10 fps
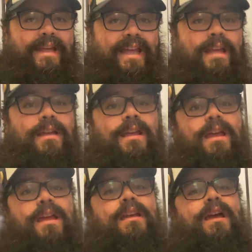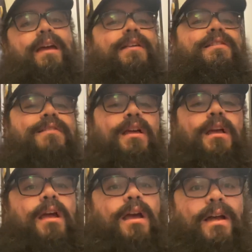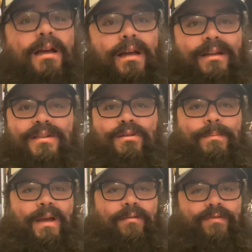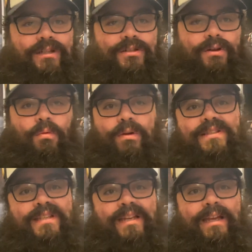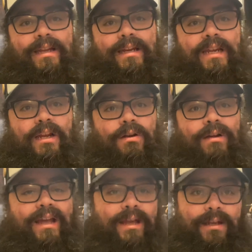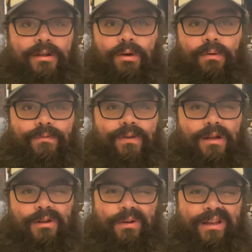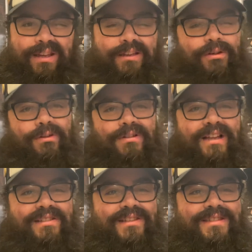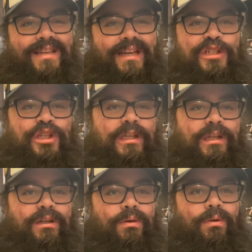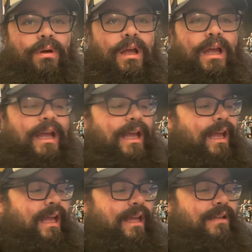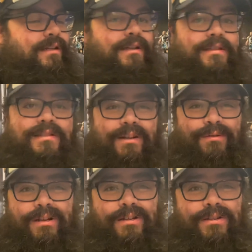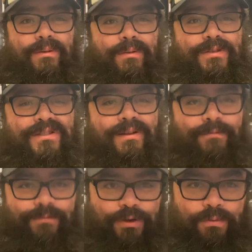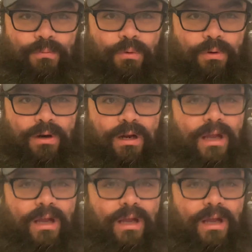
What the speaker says: Hey guys, it's your pal Victor once again here at Cult Following, Cult Classics HQ, and today we're gonna do a few more